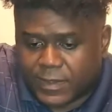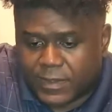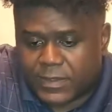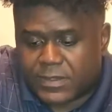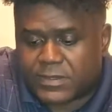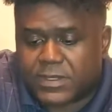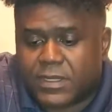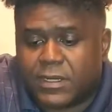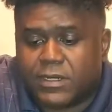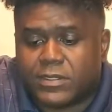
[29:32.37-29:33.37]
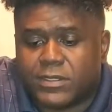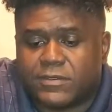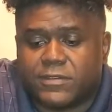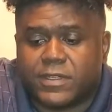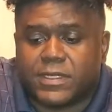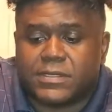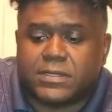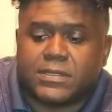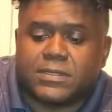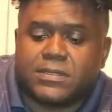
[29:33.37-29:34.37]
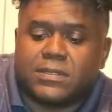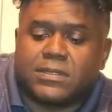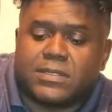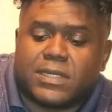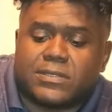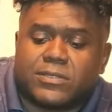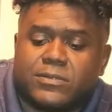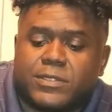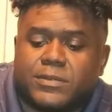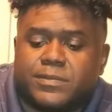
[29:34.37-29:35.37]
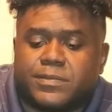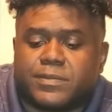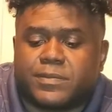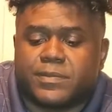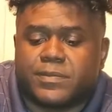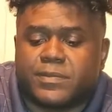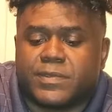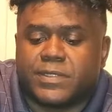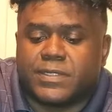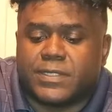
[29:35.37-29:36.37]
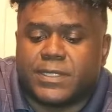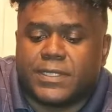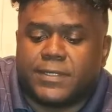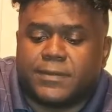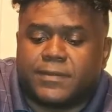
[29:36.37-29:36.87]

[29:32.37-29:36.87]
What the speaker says: This is an Arctic frost satsuma cutting.